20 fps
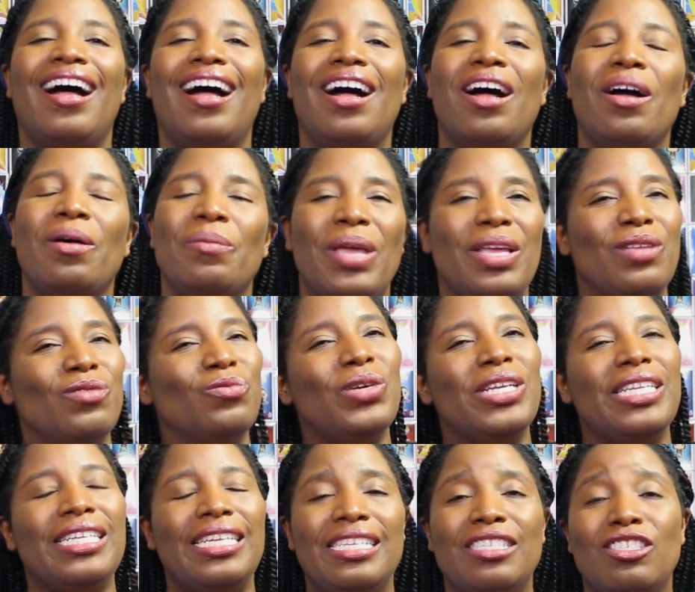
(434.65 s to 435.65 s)
It
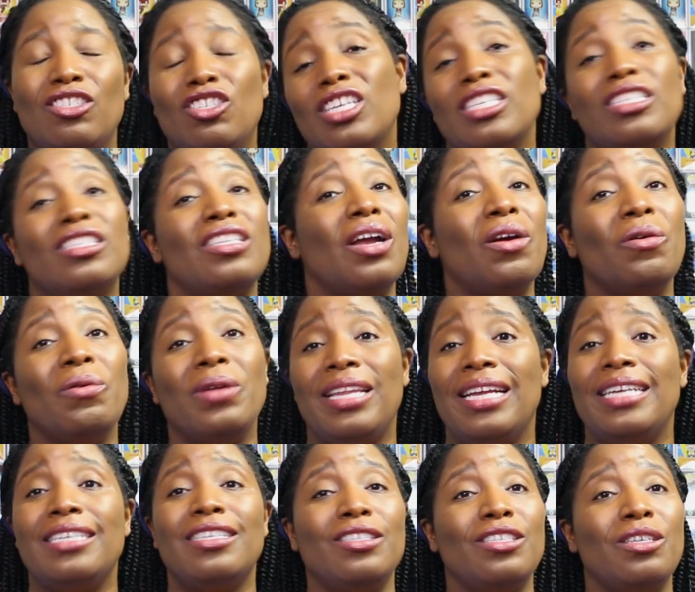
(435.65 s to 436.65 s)
really is just a
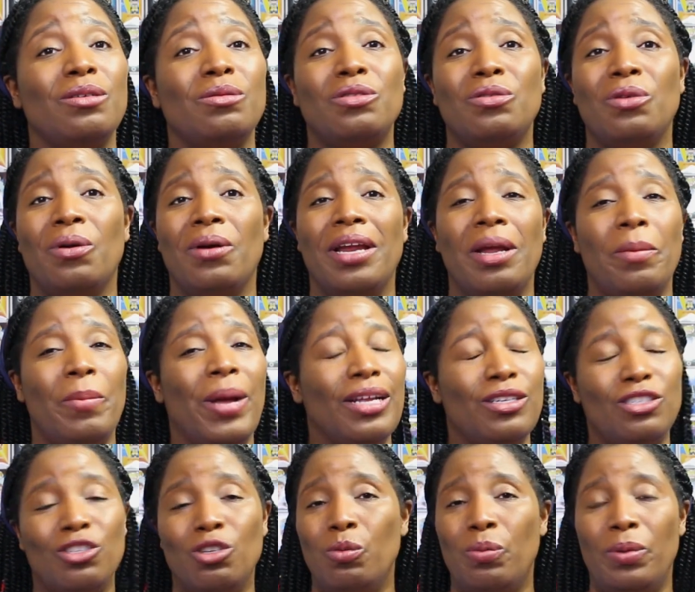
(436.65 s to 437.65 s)
relationship story
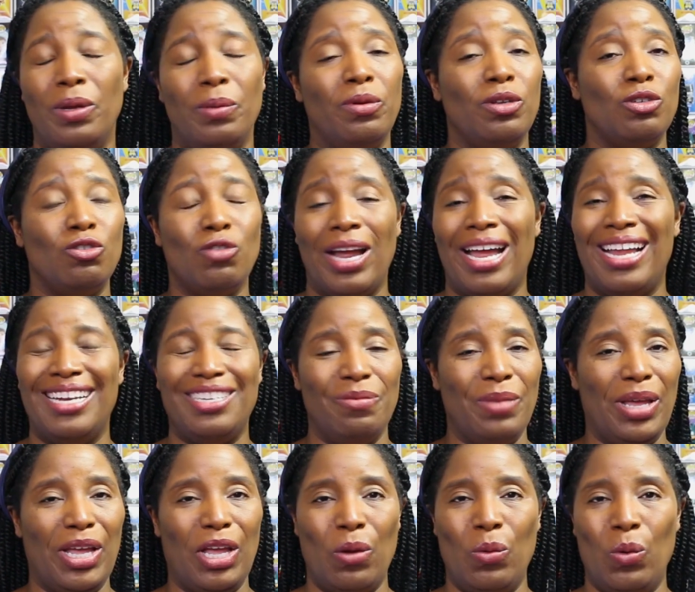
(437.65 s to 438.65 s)
about two people trying to
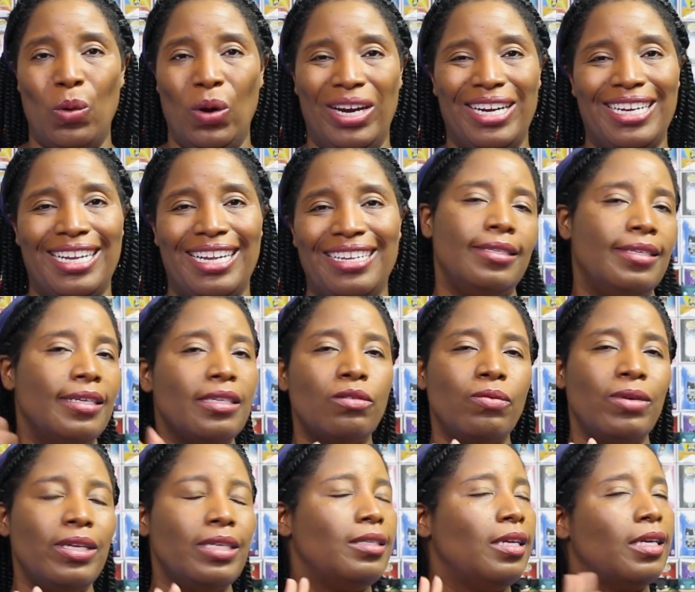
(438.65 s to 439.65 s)
make it work.
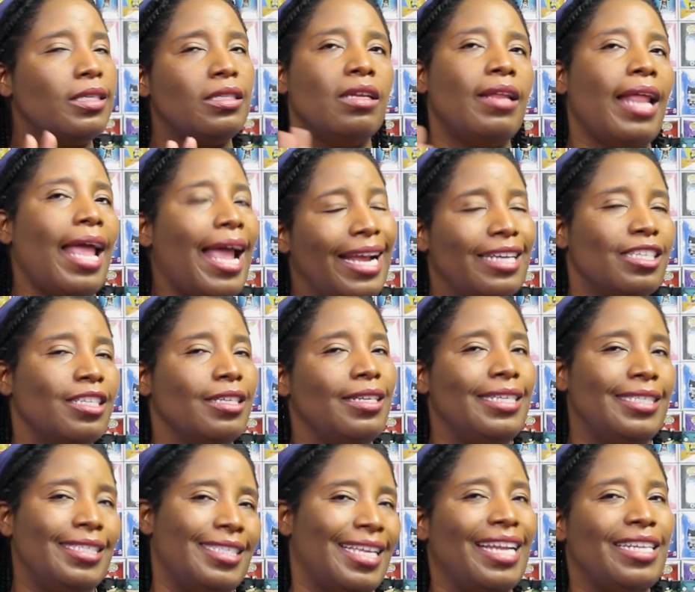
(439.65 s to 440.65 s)
This one doesn't
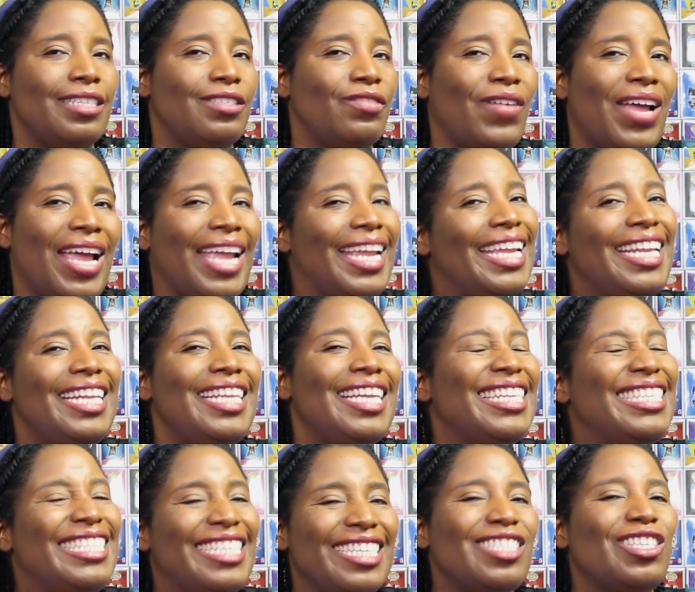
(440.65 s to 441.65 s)
actually satisfy any
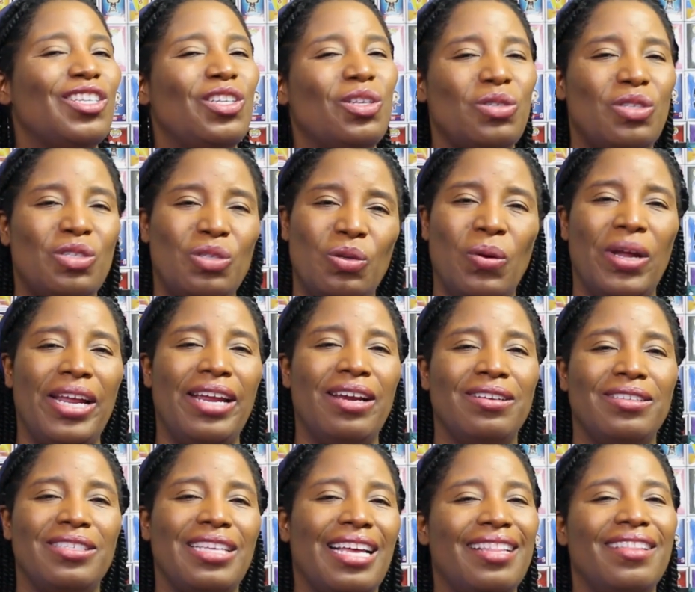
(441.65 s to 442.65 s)
additional
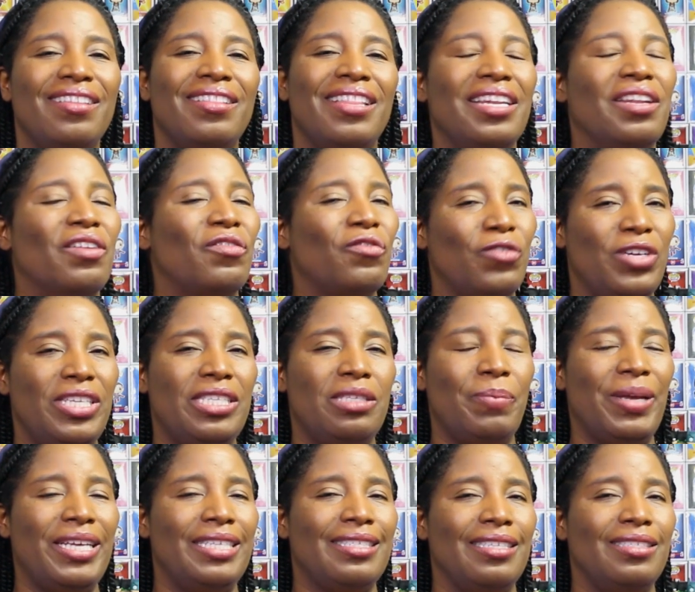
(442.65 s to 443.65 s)
squares other than the free
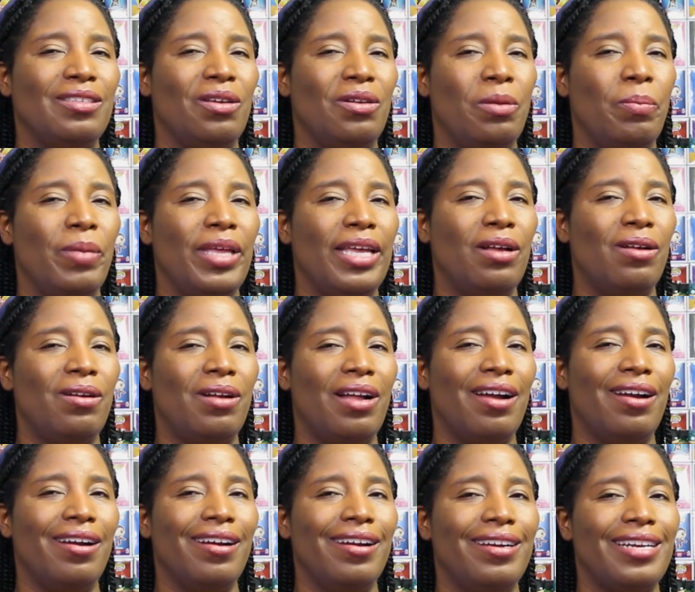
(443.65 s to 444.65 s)
spaces on the bingo
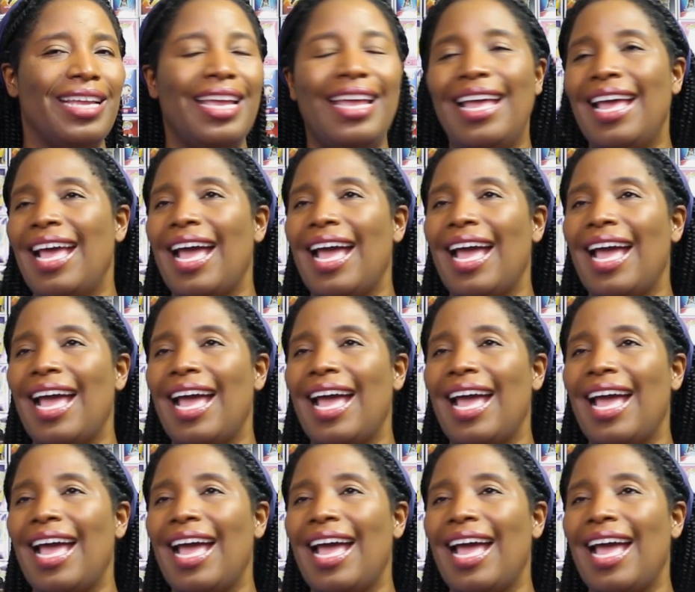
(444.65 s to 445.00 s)
card.